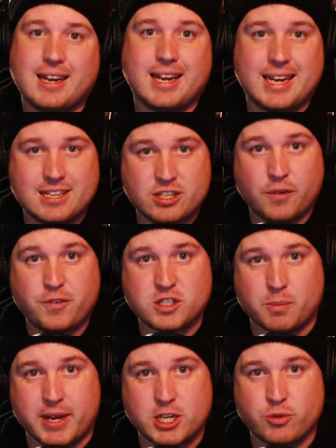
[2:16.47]
he suffered
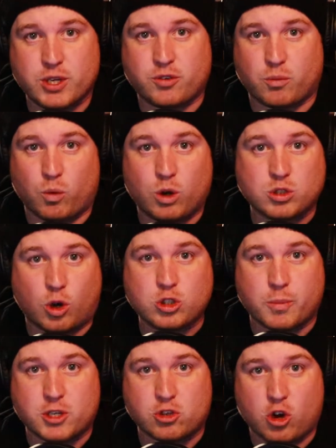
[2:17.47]
some injuries from World's
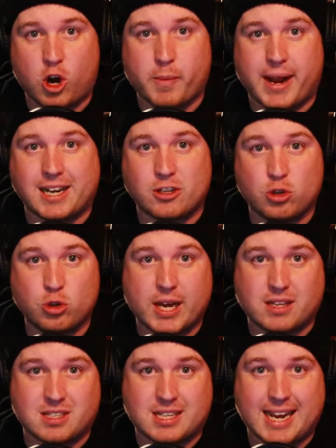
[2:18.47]
Ultimate Strongman in
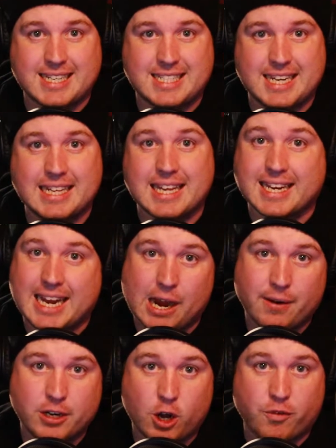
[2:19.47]
2019 that
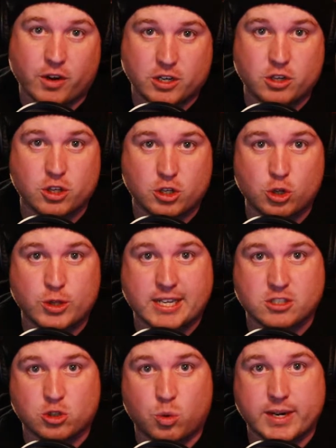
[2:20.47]
carried over into the
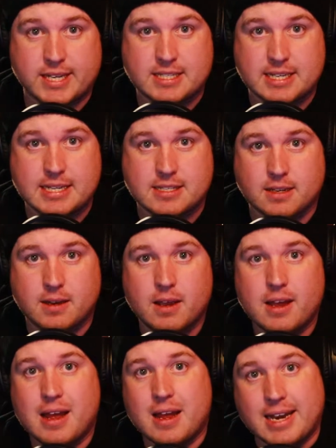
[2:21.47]
2020 season.
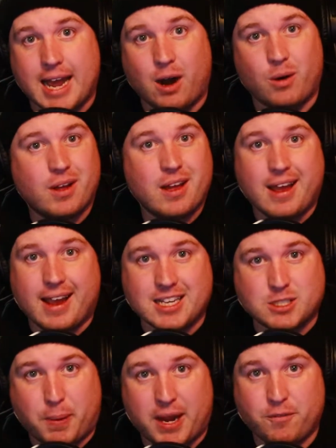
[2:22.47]
Now,
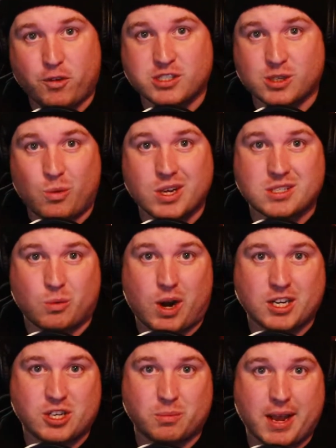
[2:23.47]
as painful as it was to
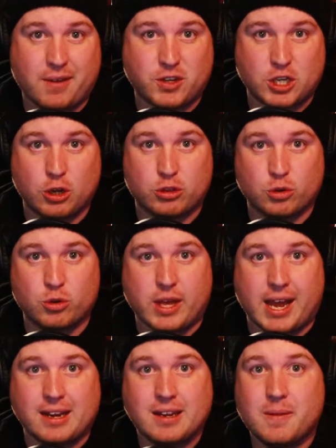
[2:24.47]
watch him have to go through
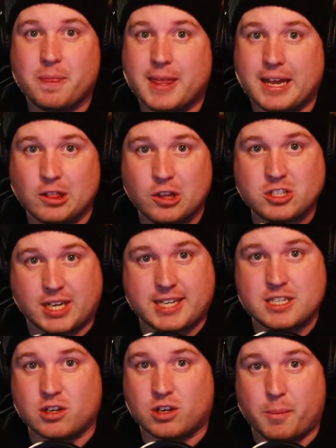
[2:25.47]
that, it looks like
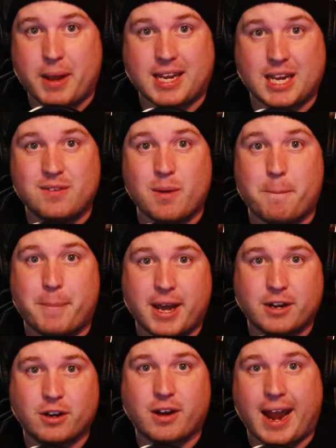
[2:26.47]
he's going to come back even
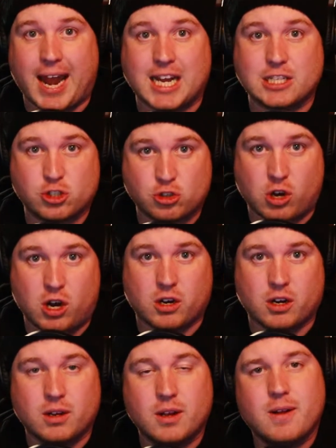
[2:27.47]
better and
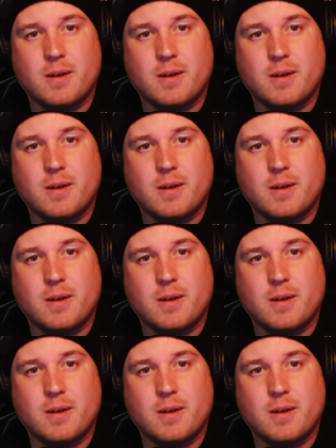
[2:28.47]
stronger.